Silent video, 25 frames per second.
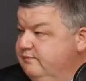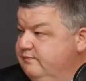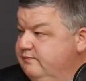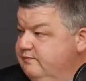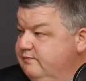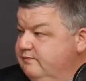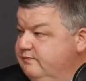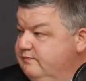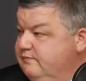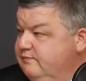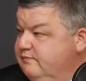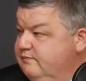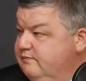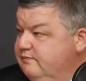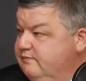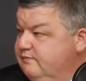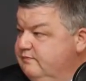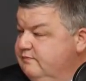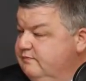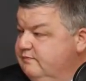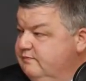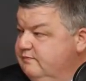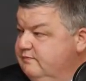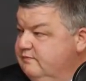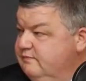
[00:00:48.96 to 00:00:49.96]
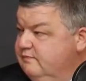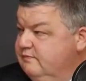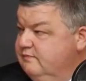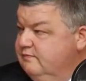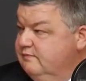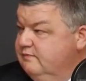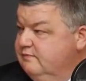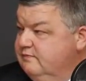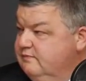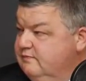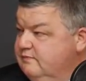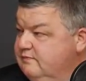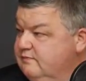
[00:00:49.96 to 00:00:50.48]

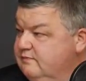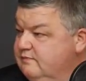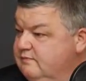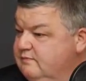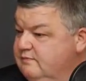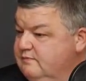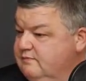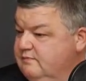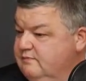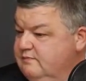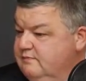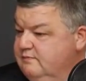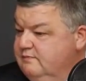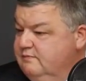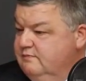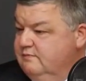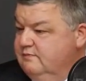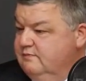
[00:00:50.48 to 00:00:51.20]
This person isn't speaking.